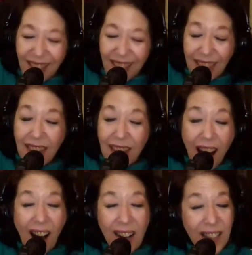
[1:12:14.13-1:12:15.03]
The
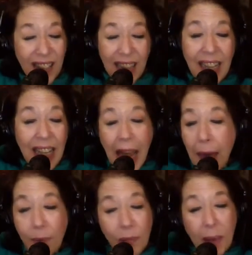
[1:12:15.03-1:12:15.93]
ox and
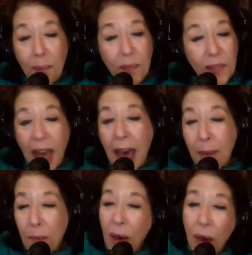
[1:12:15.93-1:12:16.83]
lamb kept time,
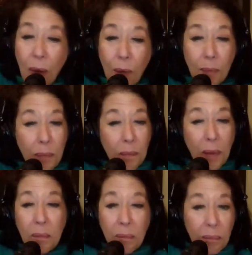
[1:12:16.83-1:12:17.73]

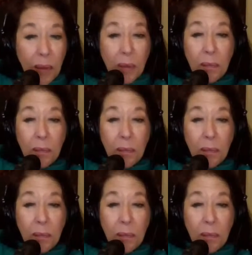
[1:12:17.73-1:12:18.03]
pa-rum-ba-bum-bum.